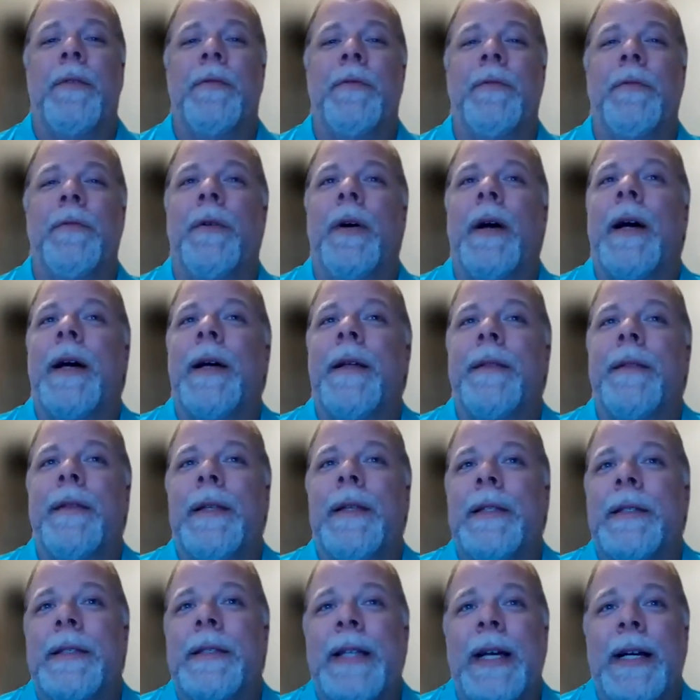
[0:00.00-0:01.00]
through uh,
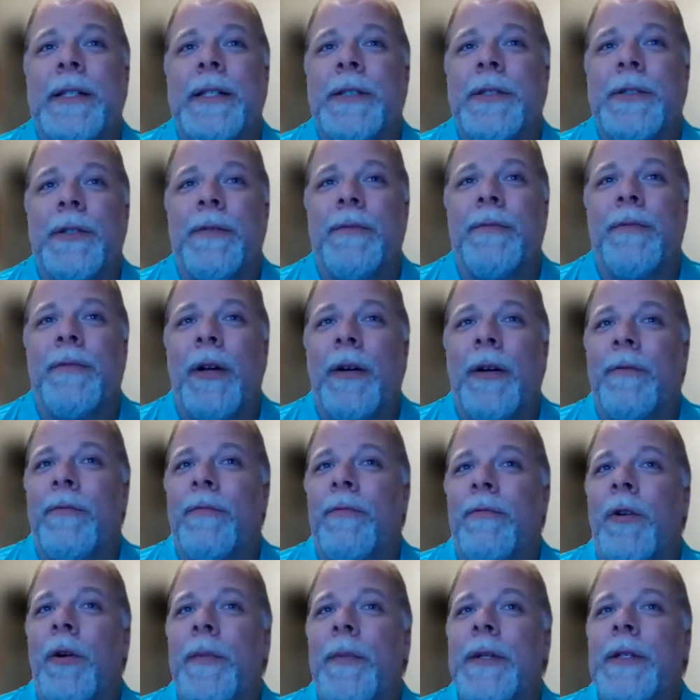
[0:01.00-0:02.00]
these sections of, of
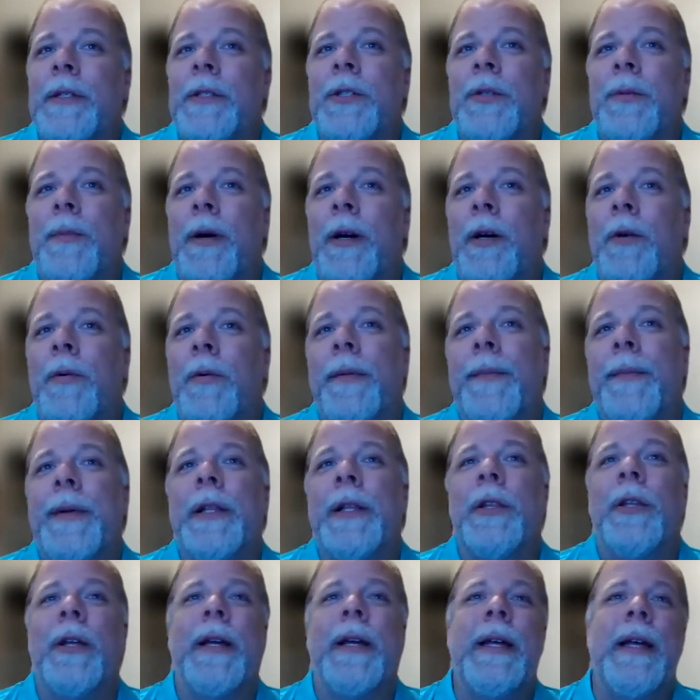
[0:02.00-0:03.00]
Romans. Tomorrow we'll
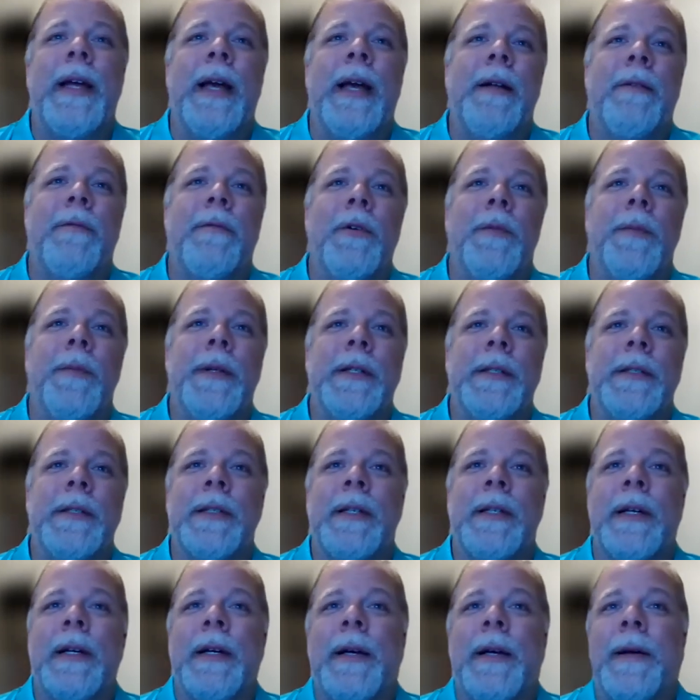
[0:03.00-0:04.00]
be looking at
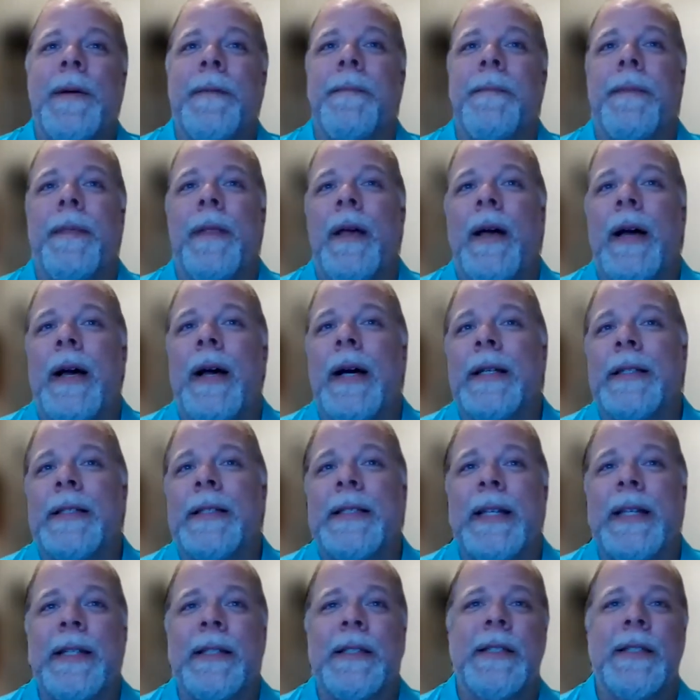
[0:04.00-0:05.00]
Romans uh,
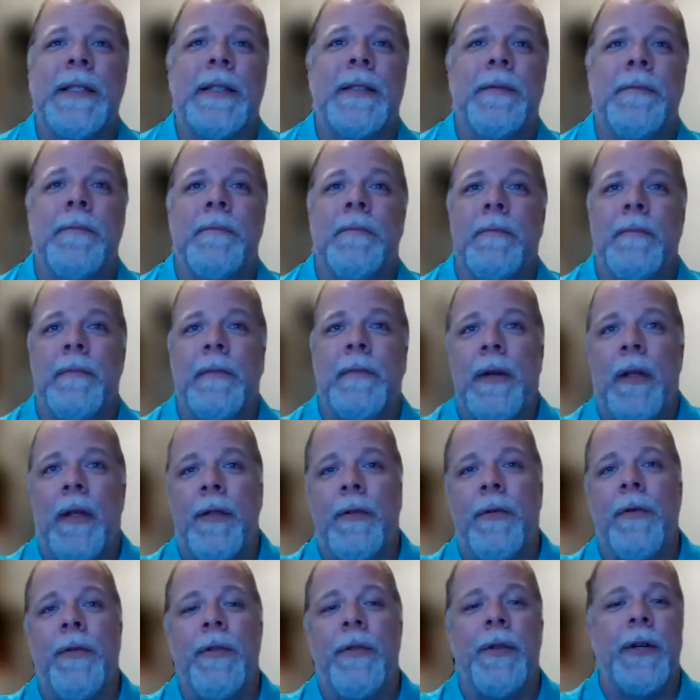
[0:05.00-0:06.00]
six.
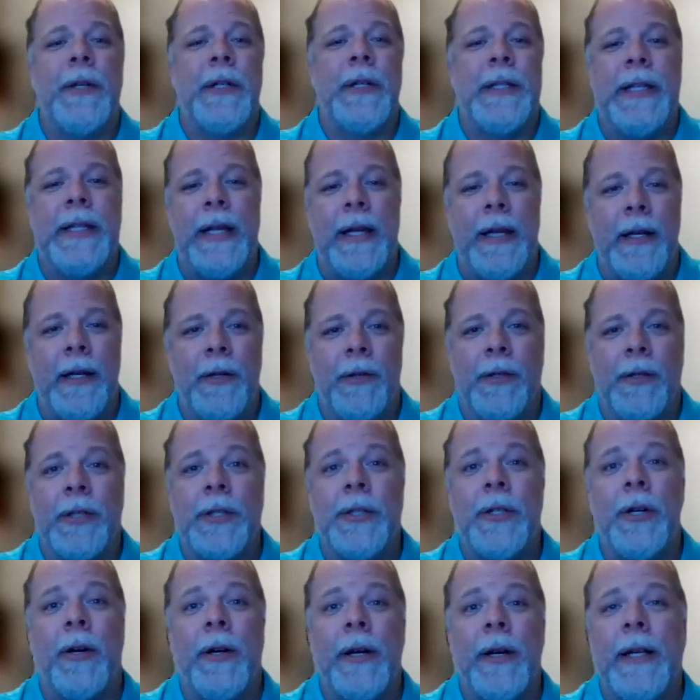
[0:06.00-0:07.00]
Through thirteen, or
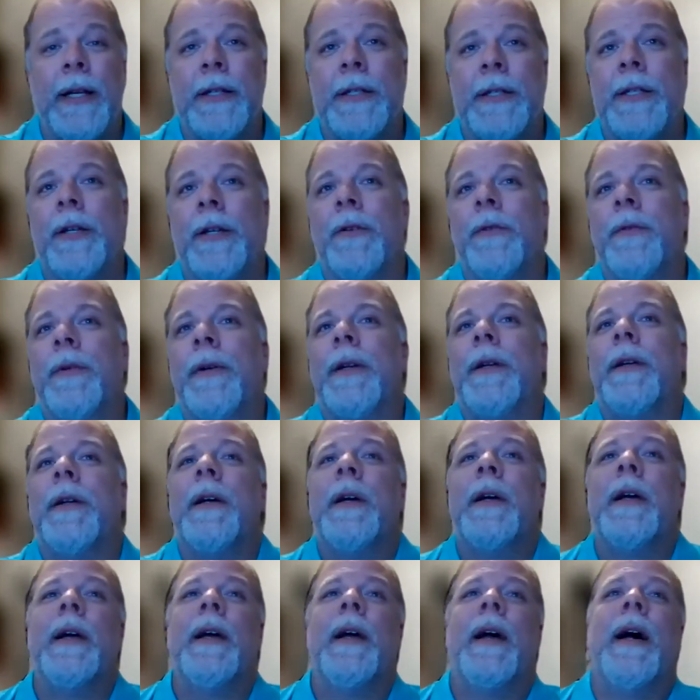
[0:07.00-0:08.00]
starting to,
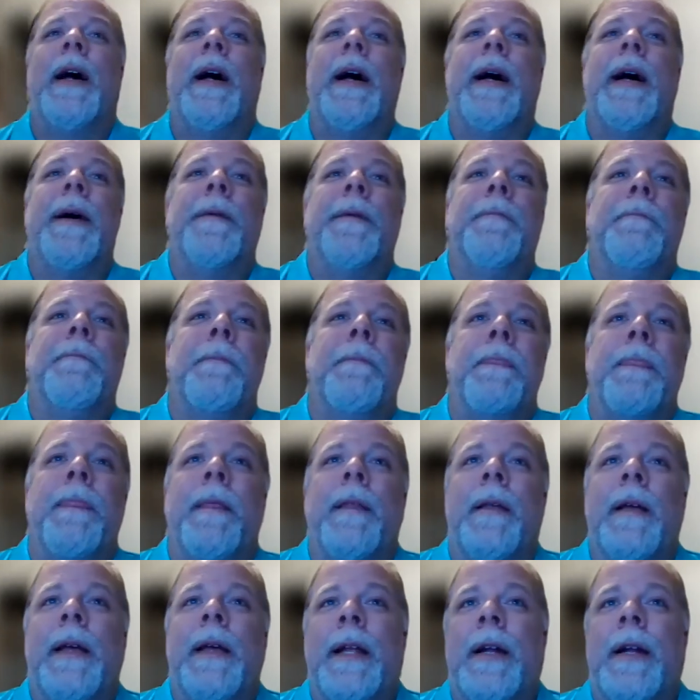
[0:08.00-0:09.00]
um,
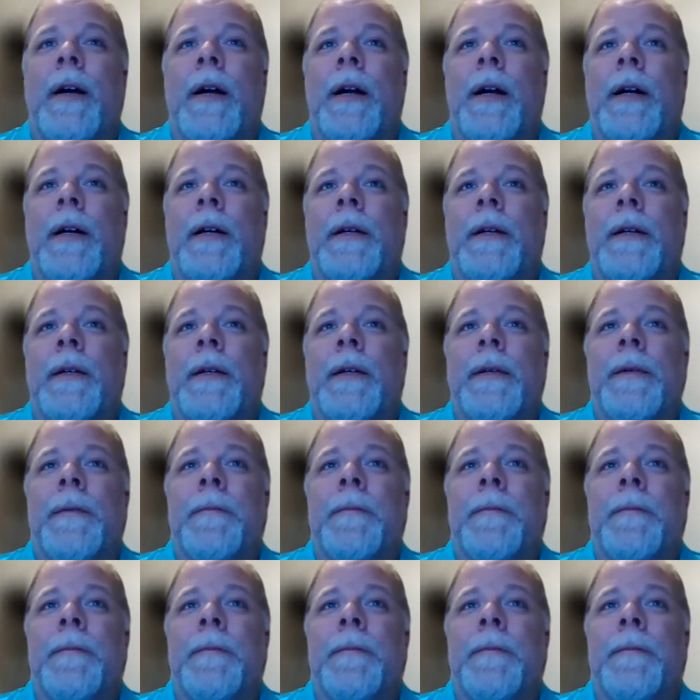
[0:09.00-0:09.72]
in our